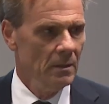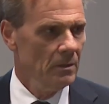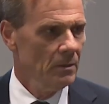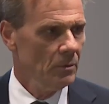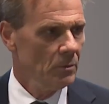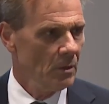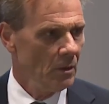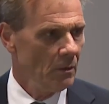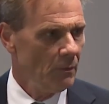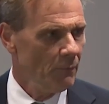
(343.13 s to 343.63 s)

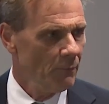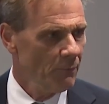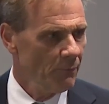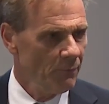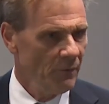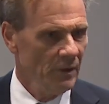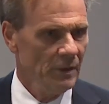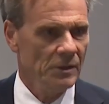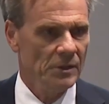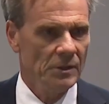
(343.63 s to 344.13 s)
You can
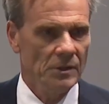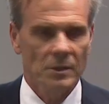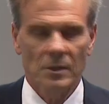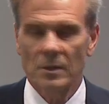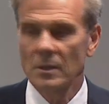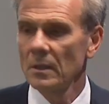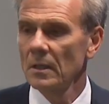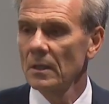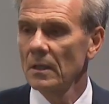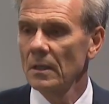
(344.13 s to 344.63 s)

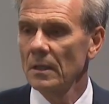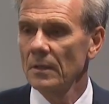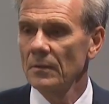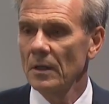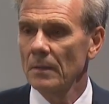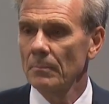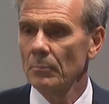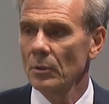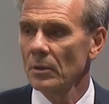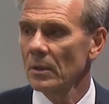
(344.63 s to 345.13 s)
fish.
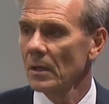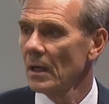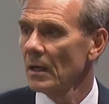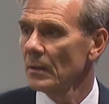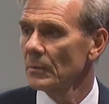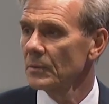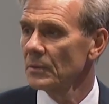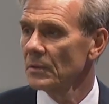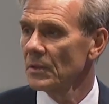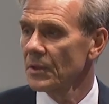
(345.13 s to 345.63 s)
They put
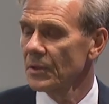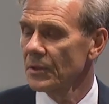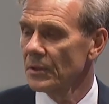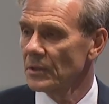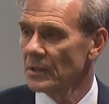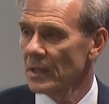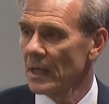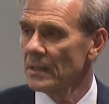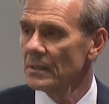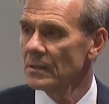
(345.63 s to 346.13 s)
out
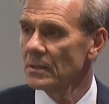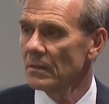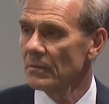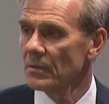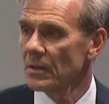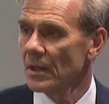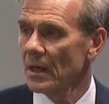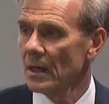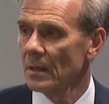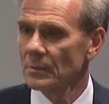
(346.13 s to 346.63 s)
tens
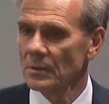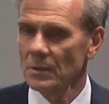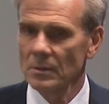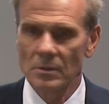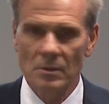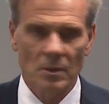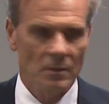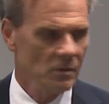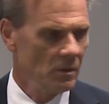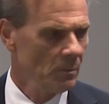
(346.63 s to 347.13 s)
of
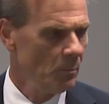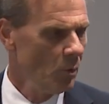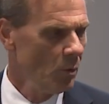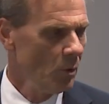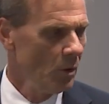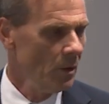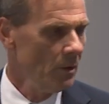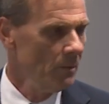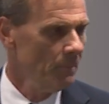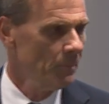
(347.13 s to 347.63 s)
thousands of
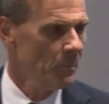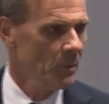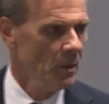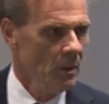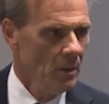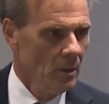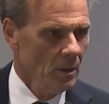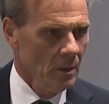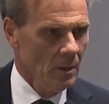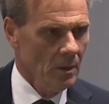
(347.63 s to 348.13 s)
small
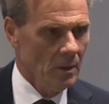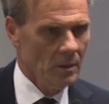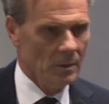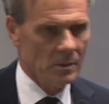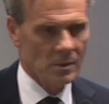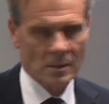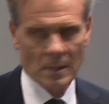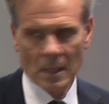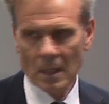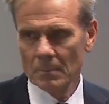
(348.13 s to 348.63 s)

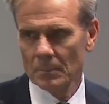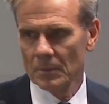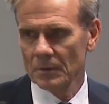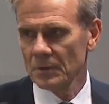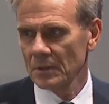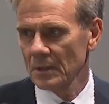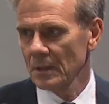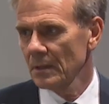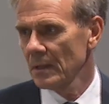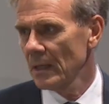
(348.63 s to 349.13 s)

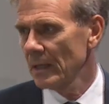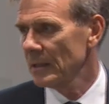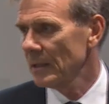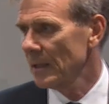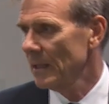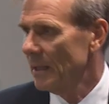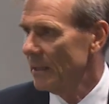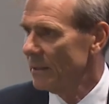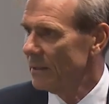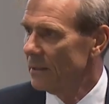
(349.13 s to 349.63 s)
salmons in that
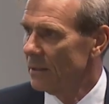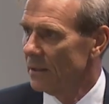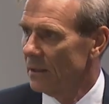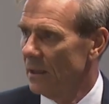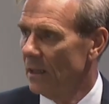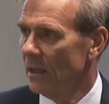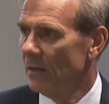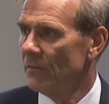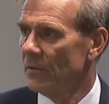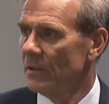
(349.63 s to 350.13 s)
lake
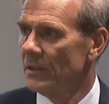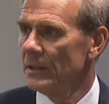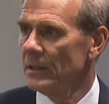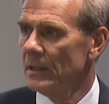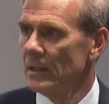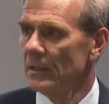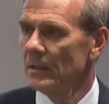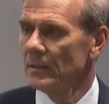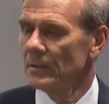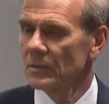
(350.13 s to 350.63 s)
every
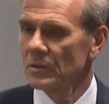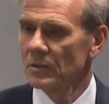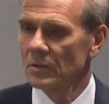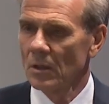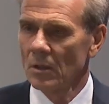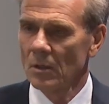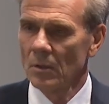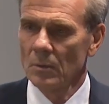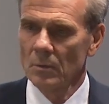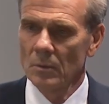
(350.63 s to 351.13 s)
year.
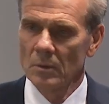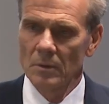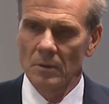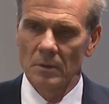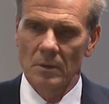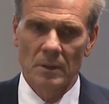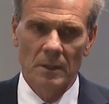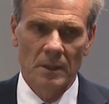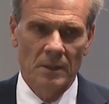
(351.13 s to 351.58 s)
So